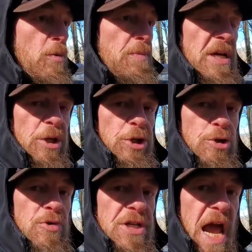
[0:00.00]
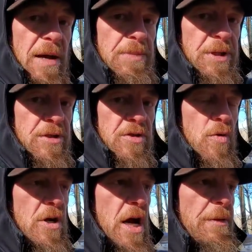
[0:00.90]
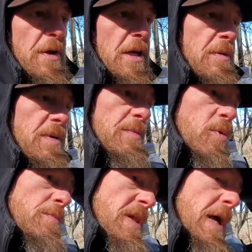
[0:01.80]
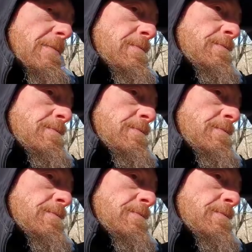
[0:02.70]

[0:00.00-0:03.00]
would be a huge gap in the story, I think, and people would be like,